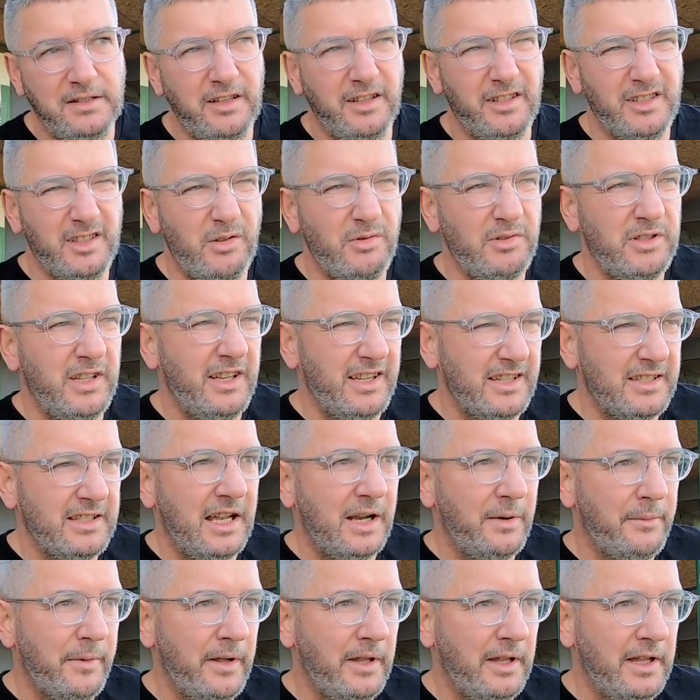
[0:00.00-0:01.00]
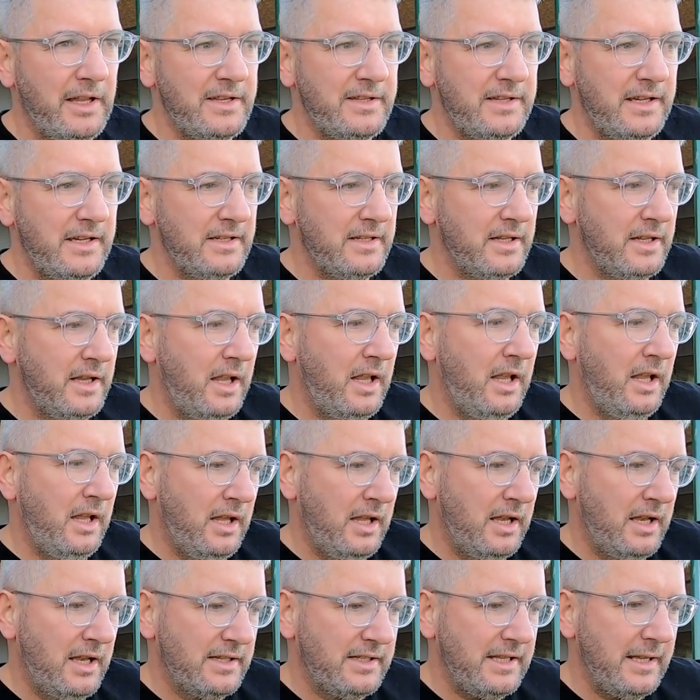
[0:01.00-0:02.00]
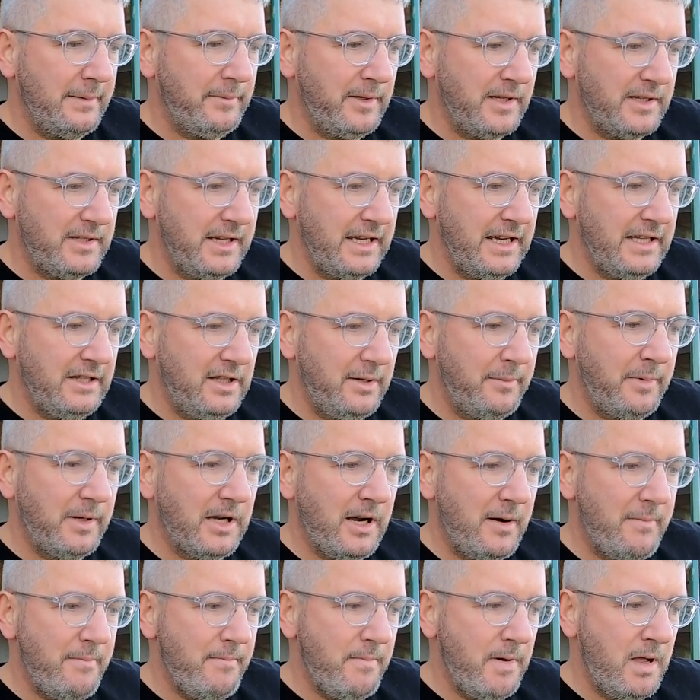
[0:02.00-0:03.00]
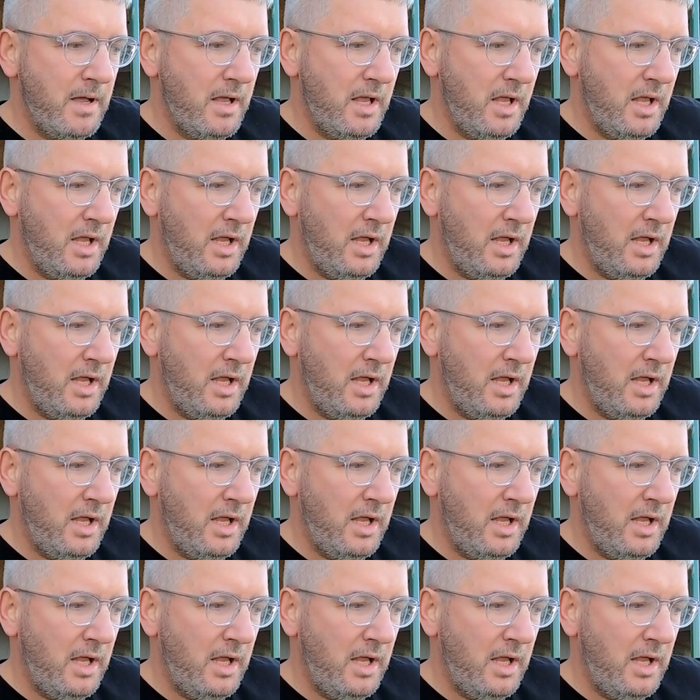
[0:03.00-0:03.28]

The results didn't start well that season, and I stepped aside to become